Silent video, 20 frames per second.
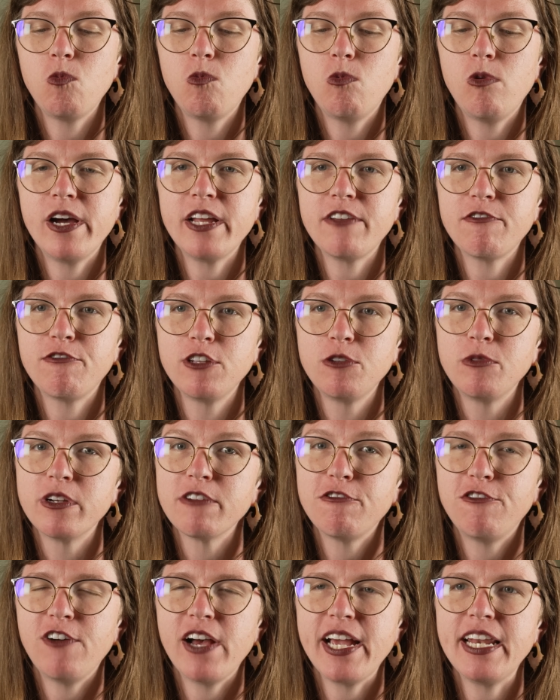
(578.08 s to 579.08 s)
What
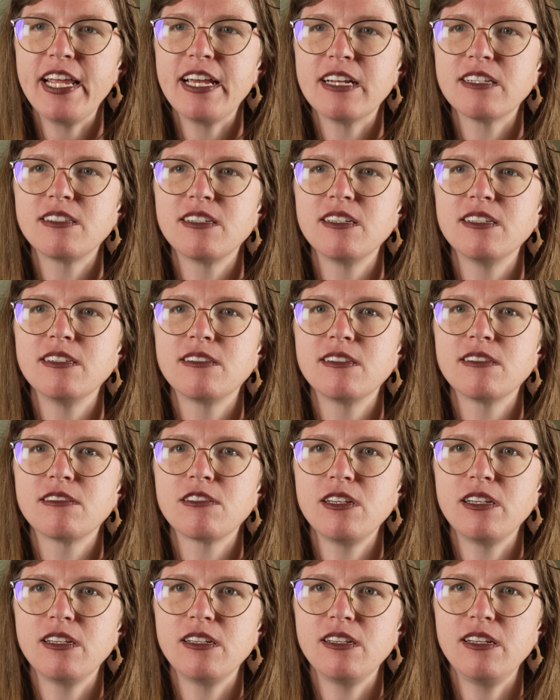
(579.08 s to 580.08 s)
Fluent Finance is
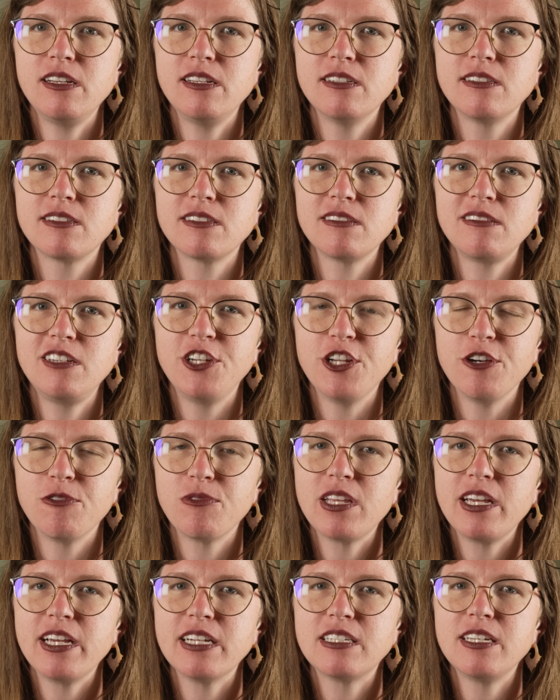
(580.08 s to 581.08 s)

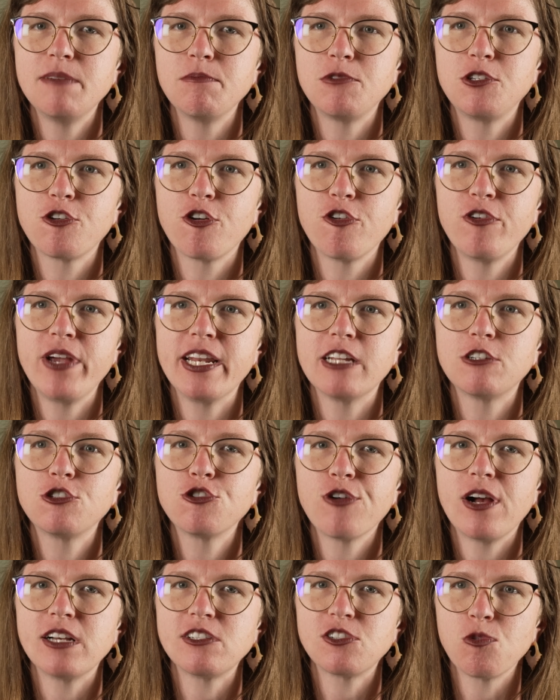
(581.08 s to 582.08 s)
they attempt to create a
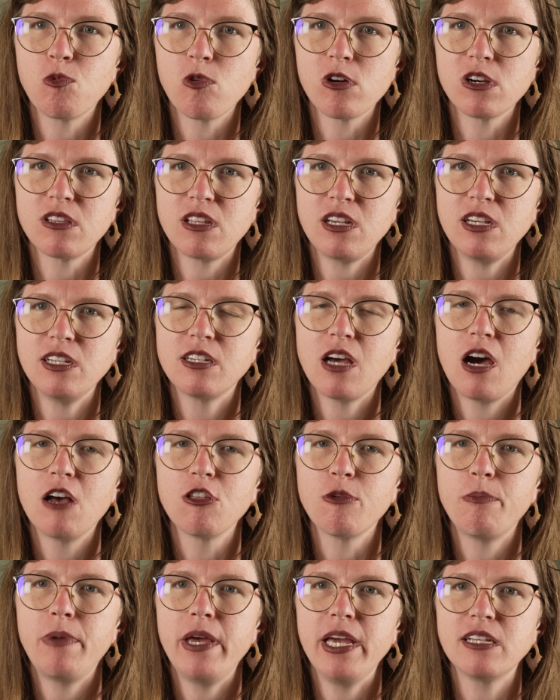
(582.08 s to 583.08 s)
trustworthy
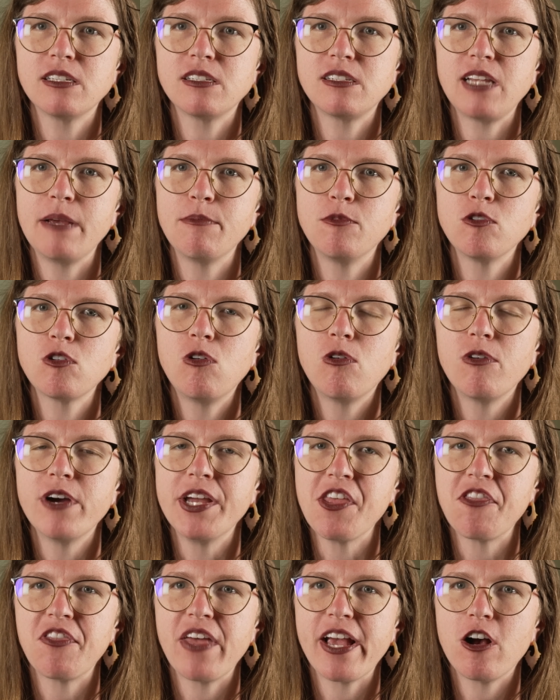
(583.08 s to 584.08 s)
dollar-pegged
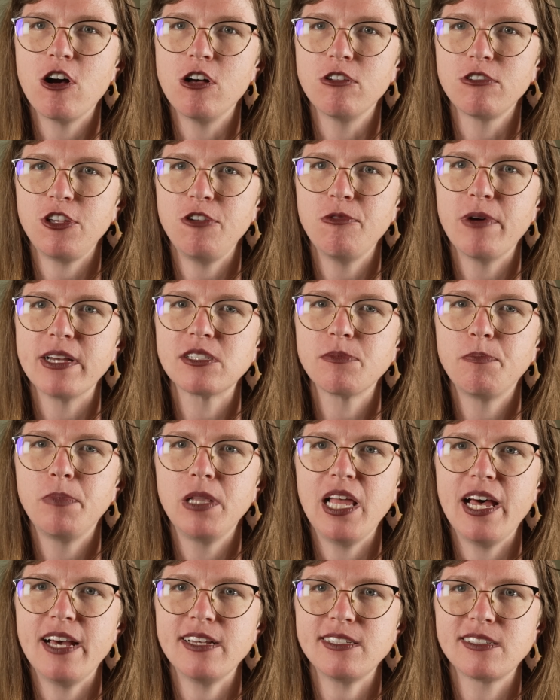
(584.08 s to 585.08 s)
stablecoin that they call US
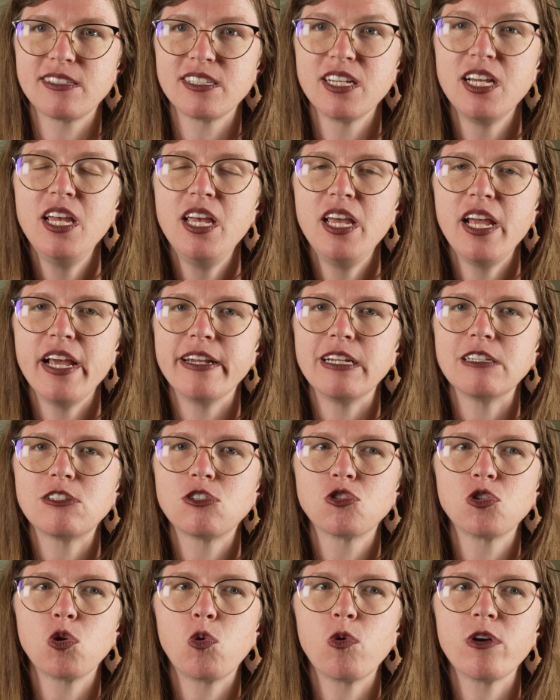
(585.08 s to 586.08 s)
Plus, and it's
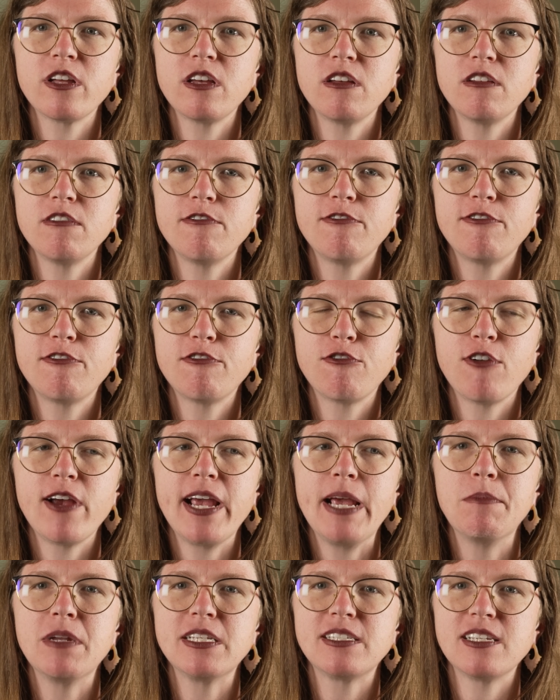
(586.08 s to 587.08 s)
sort of
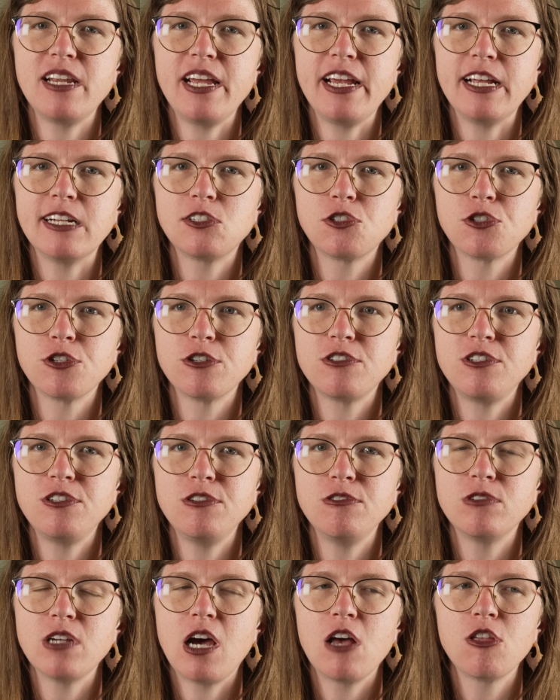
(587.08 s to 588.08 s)
framed as an answer
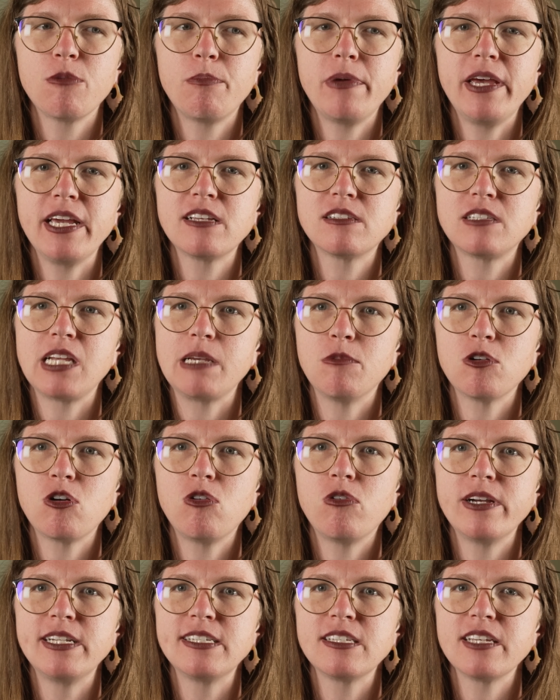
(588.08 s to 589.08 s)
to dollar-pegged
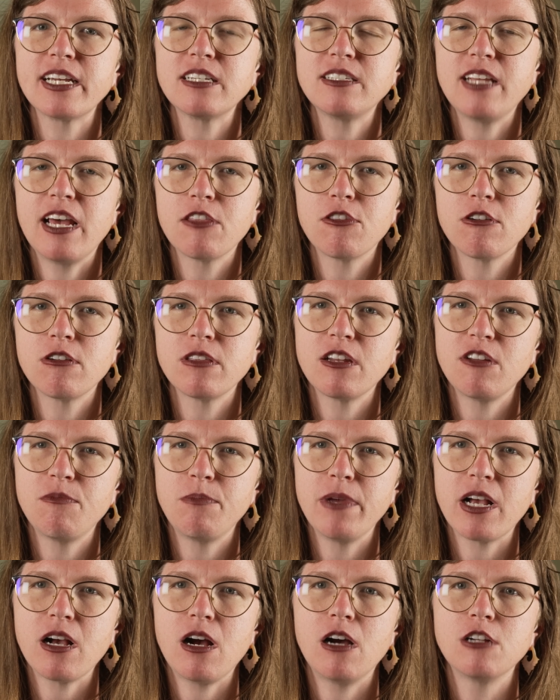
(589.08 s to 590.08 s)
stablecoins like Tether that
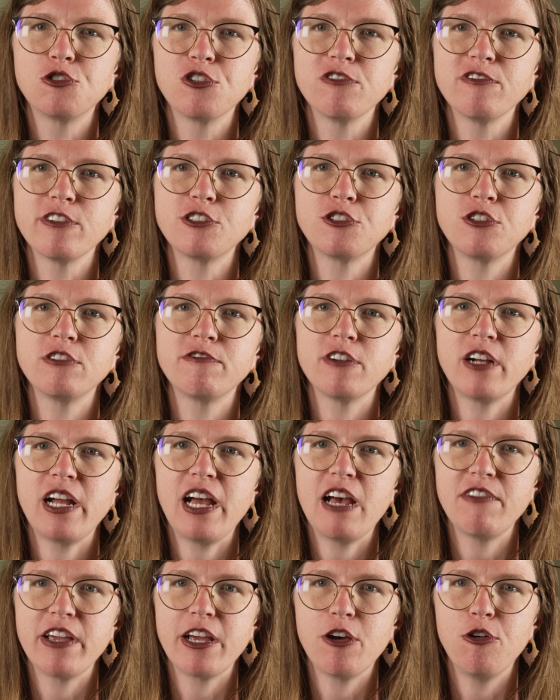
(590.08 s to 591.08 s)
have been controversial for
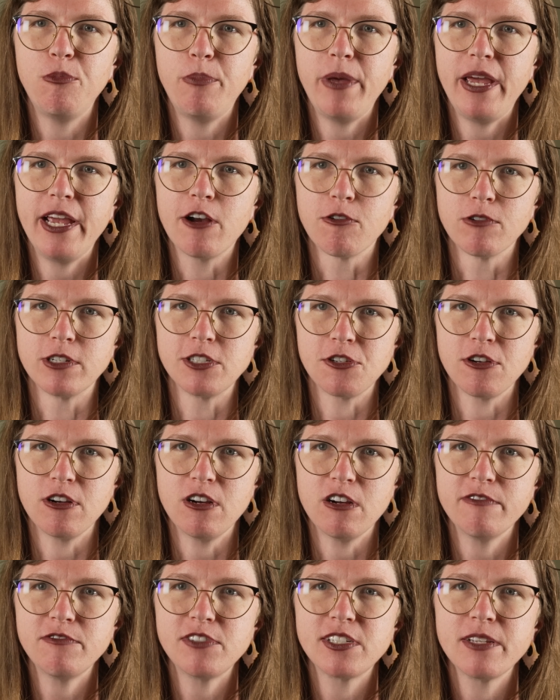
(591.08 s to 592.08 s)
having opaque
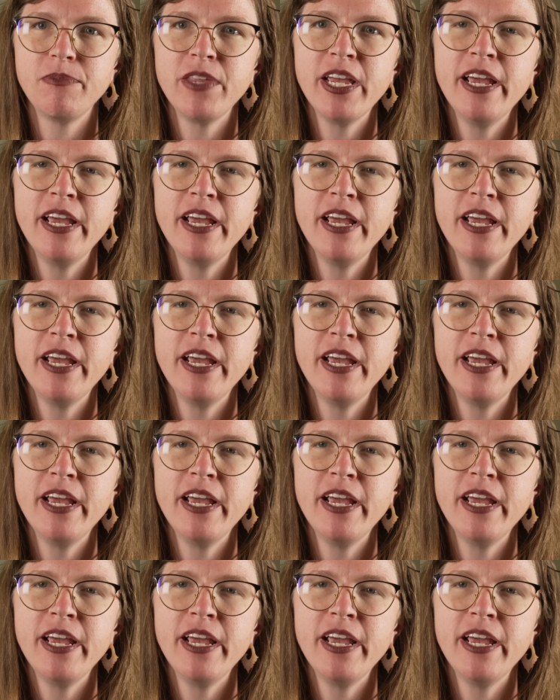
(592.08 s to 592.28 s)
reserves.